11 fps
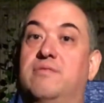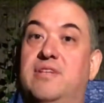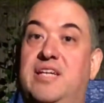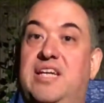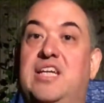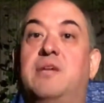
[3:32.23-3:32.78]

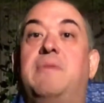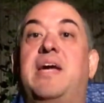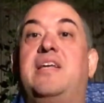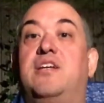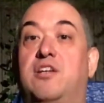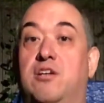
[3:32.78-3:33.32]
and he
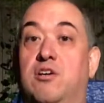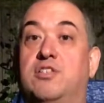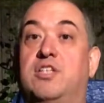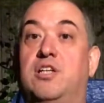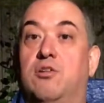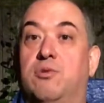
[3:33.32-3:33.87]
commanded an
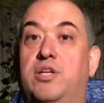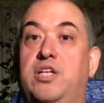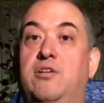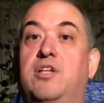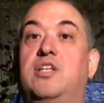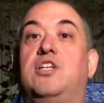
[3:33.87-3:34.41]
artillery
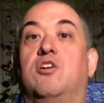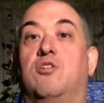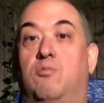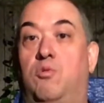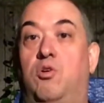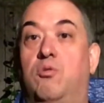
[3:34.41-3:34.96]
unit
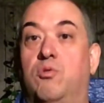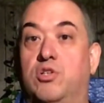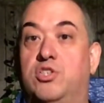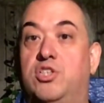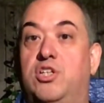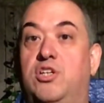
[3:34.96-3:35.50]
during World War
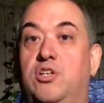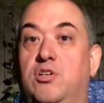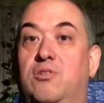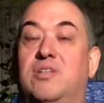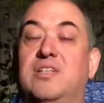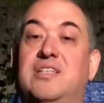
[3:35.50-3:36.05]
II,